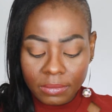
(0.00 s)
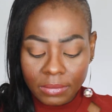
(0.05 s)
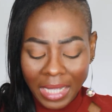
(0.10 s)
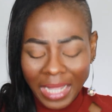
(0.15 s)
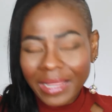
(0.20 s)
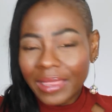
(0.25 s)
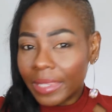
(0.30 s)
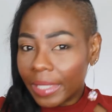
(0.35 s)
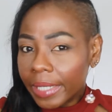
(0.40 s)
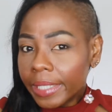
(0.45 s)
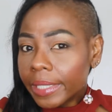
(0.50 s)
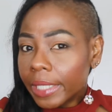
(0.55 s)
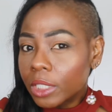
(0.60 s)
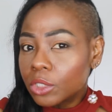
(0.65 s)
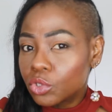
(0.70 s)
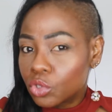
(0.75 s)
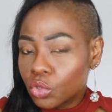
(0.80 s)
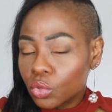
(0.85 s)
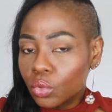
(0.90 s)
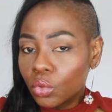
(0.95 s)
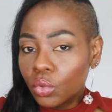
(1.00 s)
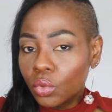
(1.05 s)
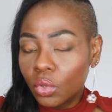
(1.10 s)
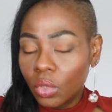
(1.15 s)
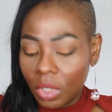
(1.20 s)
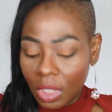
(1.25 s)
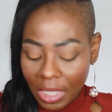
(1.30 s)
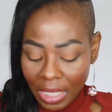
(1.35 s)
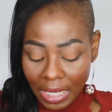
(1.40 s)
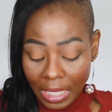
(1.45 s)
I think they do,
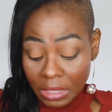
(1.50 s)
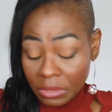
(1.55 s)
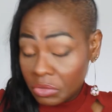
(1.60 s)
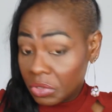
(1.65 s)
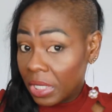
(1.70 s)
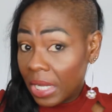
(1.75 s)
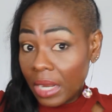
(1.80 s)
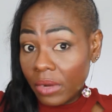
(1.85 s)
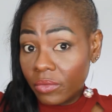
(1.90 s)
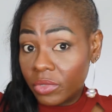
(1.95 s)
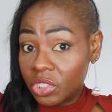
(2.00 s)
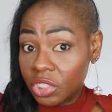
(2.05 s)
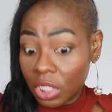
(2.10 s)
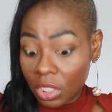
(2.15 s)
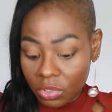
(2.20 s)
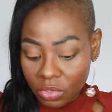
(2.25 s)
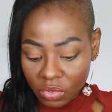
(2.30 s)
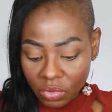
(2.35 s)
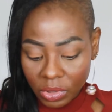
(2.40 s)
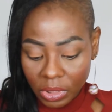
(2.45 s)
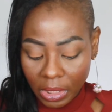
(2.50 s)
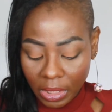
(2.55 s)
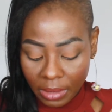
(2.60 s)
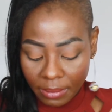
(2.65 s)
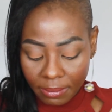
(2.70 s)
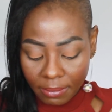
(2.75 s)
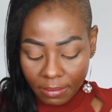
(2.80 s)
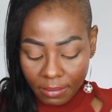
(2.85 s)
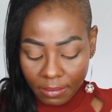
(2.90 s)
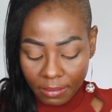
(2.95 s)
and you can reach out to
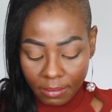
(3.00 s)
them.